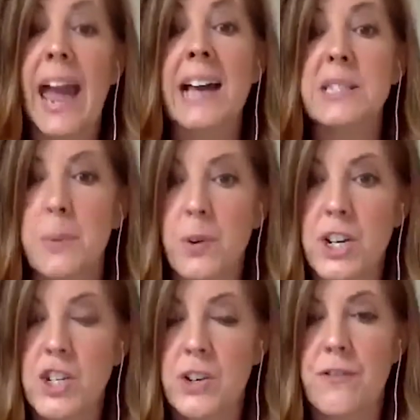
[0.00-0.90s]

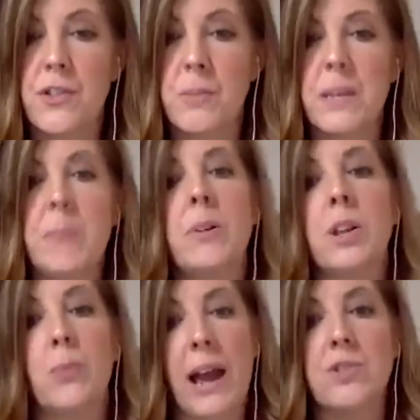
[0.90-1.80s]
aspiration for the people
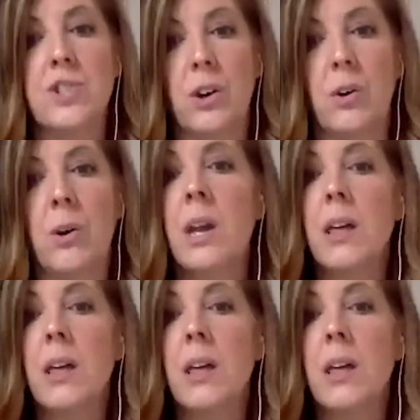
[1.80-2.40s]
around you,